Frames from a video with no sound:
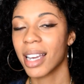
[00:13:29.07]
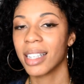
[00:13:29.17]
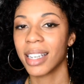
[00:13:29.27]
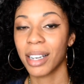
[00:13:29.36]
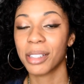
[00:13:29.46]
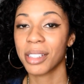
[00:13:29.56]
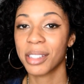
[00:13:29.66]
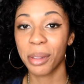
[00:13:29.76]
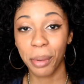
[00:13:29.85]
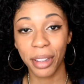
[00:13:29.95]
And now
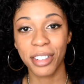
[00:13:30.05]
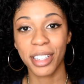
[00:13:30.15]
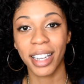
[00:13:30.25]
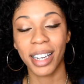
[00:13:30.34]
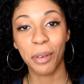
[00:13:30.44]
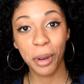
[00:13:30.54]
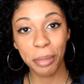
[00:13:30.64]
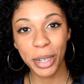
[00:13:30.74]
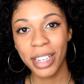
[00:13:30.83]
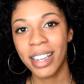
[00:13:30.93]
since the weather's getting
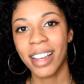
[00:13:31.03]
warmer,